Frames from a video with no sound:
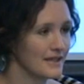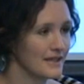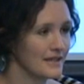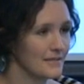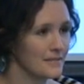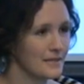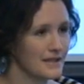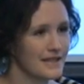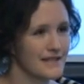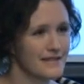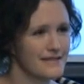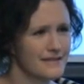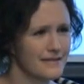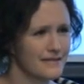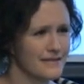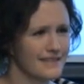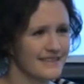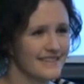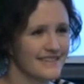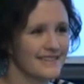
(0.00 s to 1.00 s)
but that's
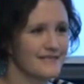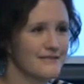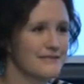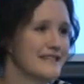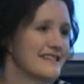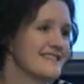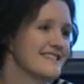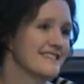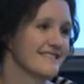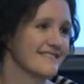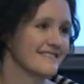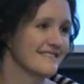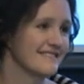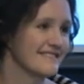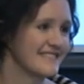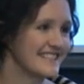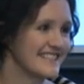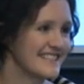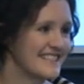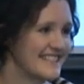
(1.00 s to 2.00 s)
not the reason
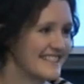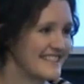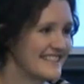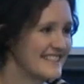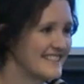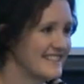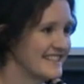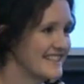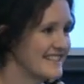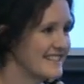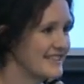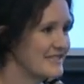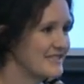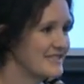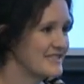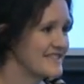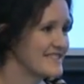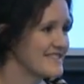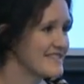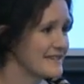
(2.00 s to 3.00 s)
really in and of
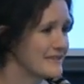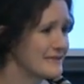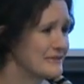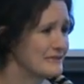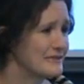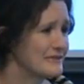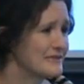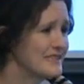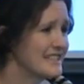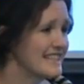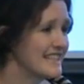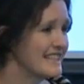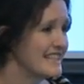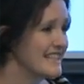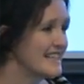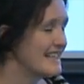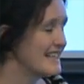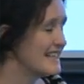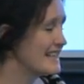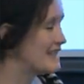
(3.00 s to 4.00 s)
itself.
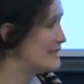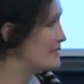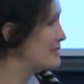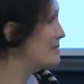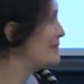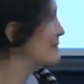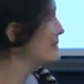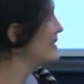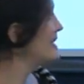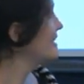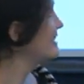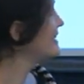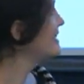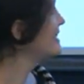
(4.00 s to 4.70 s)
And I